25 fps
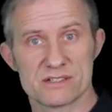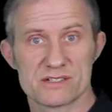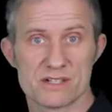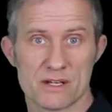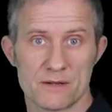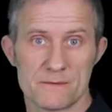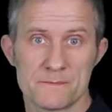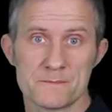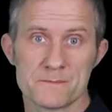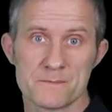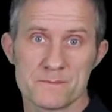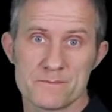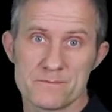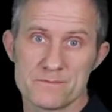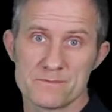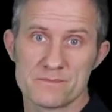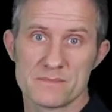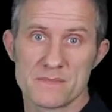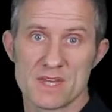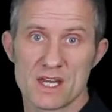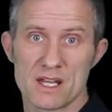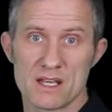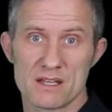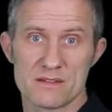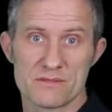So
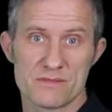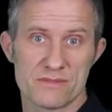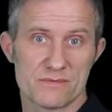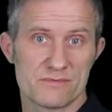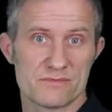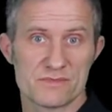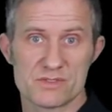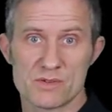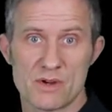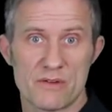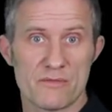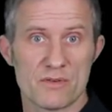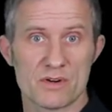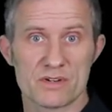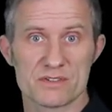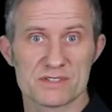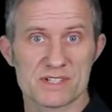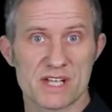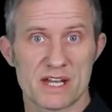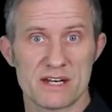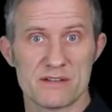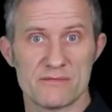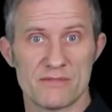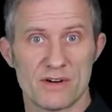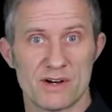to everyone who's
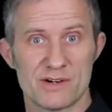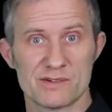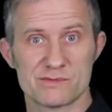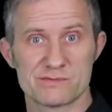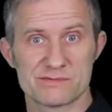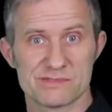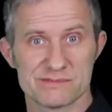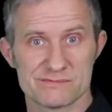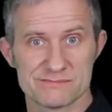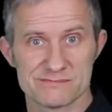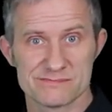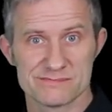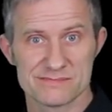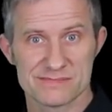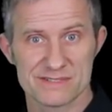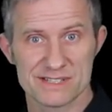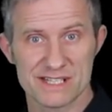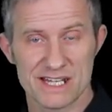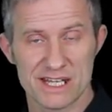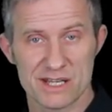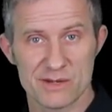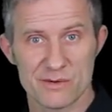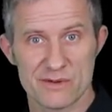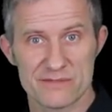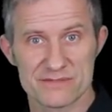getting involved,
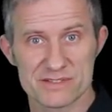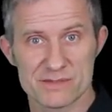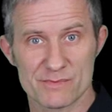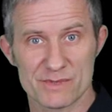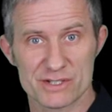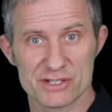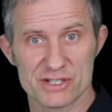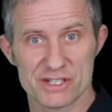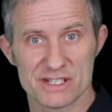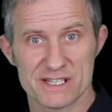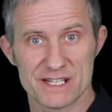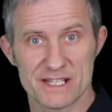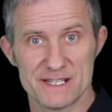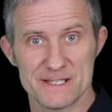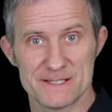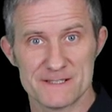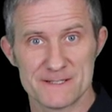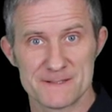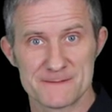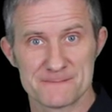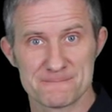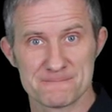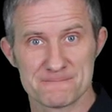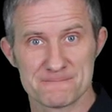Thank you ever so much indeed.